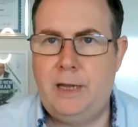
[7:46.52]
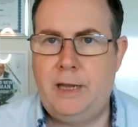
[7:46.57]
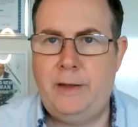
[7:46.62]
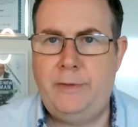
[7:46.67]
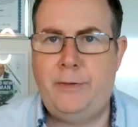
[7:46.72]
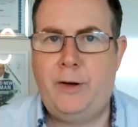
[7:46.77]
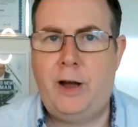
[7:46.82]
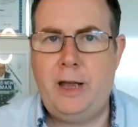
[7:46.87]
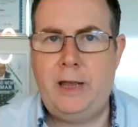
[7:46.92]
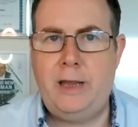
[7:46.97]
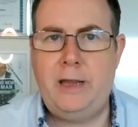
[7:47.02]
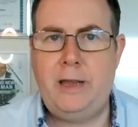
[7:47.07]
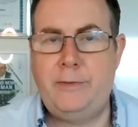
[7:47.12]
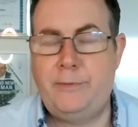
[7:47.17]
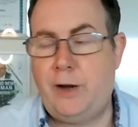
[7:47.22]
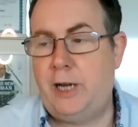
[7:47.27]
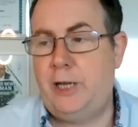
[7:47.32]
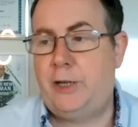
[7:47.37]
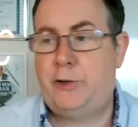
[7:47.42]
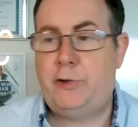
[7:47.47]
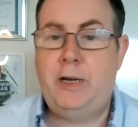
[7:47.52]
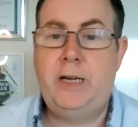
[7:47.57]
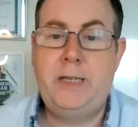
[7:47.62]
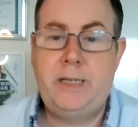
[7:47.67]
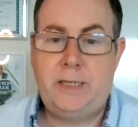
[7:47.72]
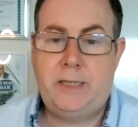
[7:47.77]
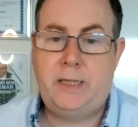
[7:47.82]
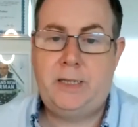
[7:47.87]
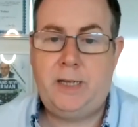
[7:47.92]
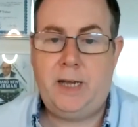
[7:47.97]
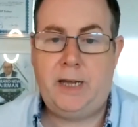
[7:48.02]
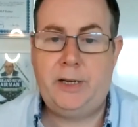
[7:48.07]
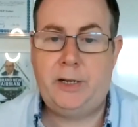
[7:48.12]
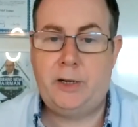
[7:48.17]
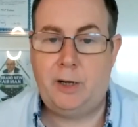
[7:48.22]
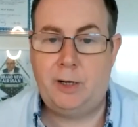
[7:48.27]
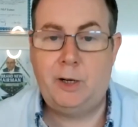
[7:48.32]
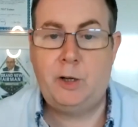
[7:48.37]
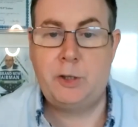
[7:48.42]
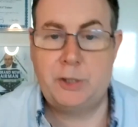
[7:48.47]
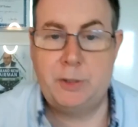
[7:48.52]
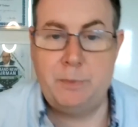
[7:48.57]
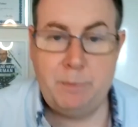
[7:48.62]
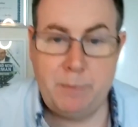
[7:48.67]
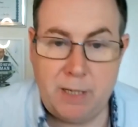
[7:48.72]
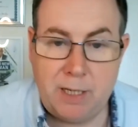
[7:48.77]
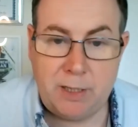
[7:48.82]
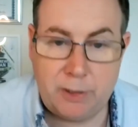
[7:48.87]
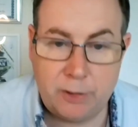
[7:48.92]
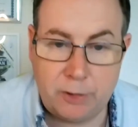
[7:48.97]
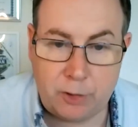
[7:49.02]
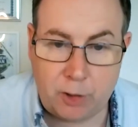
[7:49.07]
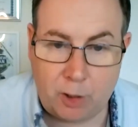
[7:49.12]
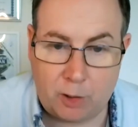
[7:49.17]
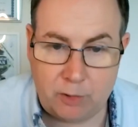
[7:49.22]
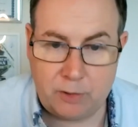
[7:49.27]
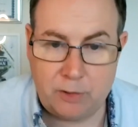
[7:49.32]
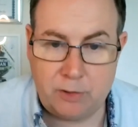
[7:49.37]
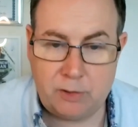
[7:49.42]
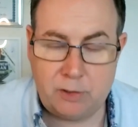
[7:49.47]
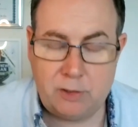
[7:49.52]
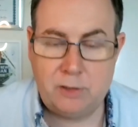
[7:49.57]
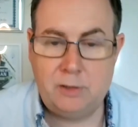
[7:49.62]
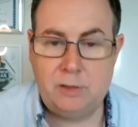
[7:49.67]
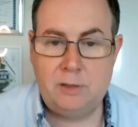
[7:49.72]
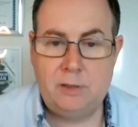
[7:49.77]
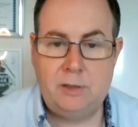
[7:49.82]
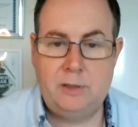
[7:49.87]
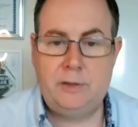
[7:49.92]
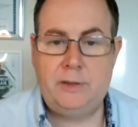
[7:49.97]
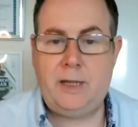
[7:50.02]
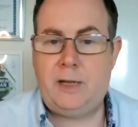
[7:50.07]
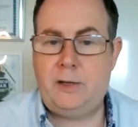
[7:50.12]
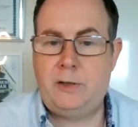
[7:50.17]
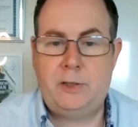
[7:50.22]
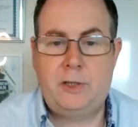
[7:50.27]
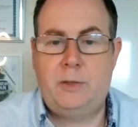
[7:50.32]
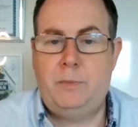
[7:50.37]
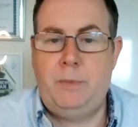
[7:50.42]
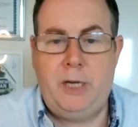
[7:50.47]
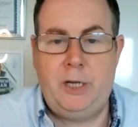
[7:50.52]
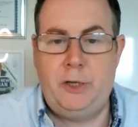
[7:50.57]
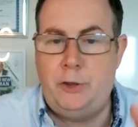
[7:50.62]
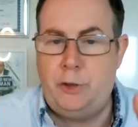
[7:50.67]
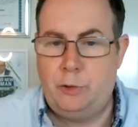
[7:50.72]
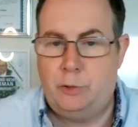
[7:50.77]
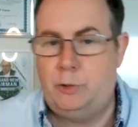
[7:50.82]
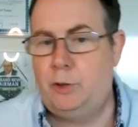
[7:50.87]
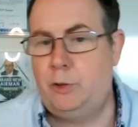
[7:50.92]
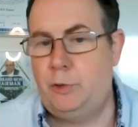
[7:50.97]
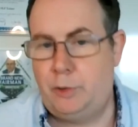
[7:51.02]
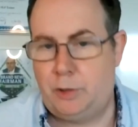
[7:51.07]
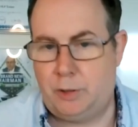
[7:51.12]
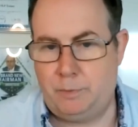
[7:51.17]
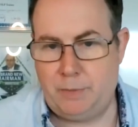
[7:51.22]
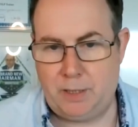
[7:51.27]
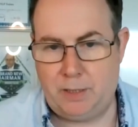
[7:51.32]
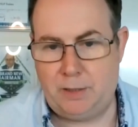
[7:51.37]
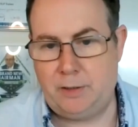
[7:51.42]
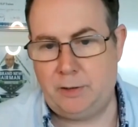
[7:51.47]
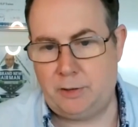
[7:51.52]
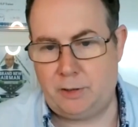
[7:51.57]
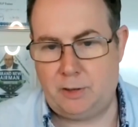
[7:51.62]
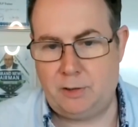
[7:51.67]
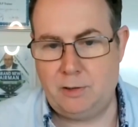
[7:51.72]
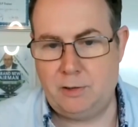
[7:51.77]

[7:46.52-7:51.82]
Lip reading: if I traded today and I lost $1 million, that doesn't mean you'll lose $1 million.